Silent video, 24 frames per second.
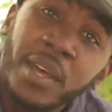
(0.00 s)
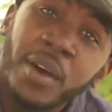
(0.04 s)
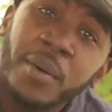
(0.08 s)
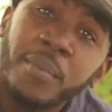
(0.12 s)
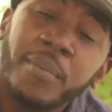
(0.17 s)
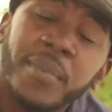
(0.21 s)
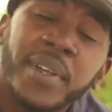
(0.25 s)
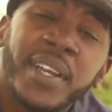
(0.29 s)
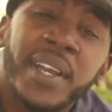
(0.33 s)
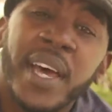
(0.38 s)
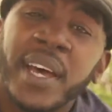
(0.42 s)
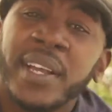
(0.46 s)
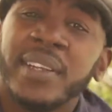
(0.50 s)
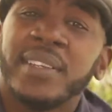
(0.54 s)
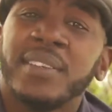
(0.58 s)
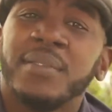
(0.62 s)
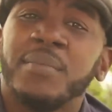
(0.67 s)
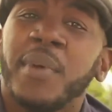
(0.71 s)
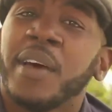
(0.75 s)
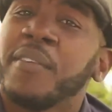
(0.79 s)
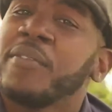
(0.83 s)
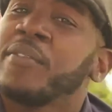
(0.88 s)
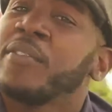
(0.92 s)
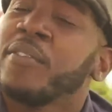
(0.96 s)
you up my
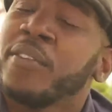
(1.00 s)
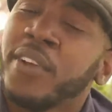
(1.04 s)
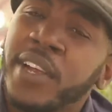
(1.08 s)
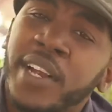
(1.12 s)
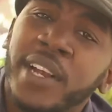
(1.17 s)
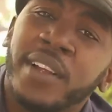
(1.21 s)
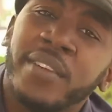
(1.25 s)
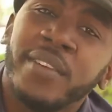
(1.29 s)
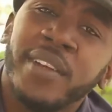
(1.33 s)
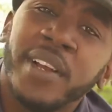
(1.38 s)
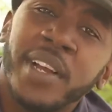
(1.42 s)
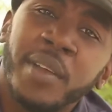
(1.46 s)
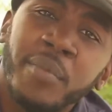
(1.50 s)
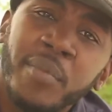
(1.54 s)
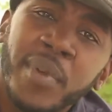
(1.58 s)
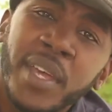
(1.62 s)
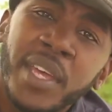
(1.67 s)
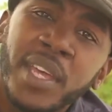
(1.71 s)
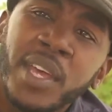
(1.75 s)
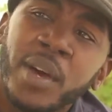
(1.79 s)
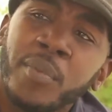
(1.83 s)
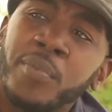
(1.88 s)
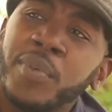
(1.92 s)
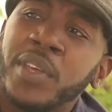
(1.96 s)
dad's me have to really really
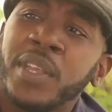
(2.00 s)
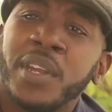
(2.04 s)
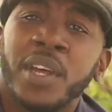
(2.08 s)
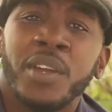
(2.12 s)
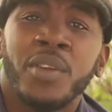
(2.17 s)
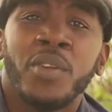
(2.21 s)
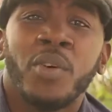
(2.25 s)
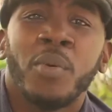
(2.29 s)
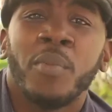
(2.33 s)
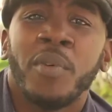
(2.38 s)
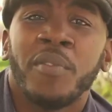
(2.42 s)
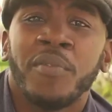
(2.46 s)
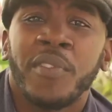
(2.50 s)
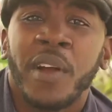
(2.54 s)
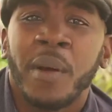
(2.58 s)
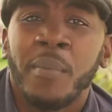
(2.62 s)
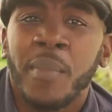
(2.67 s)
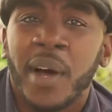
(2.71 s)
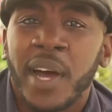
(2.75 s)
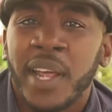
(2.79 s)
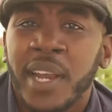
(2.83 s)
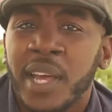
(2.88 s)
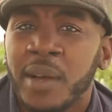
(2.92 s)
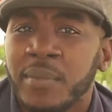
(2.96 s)
big you up you know know me from
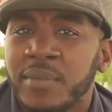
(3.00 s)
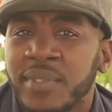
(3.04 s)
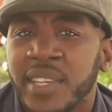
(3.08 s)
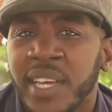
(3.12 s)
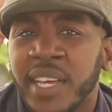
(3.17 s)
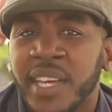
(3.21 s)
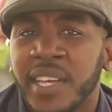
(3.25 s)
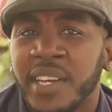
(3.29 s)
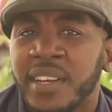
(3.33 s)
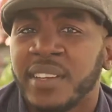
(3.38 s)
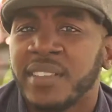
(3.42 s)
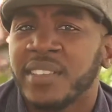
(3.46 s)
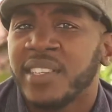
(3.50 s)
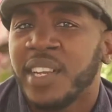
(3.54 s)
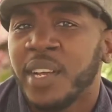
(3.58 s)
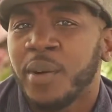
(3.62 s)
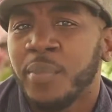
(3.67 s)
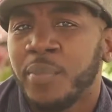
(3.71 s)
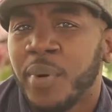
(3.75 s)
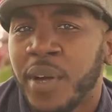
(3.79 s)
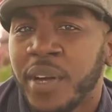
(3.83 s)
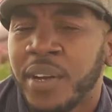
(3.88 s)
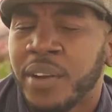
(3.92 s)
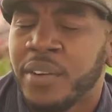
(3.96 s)
adams and you just hear
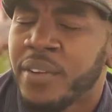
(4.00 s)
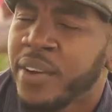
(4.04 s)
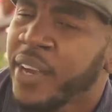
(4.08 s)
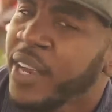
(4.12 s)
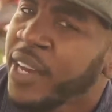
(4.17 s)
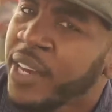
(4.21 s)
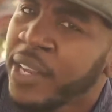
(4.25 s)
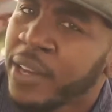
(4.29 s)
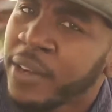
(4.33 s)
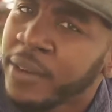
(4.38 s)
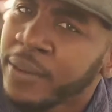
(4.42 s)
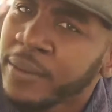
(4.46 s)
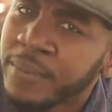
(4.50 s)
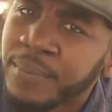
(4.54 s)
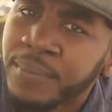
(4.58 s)
from the radio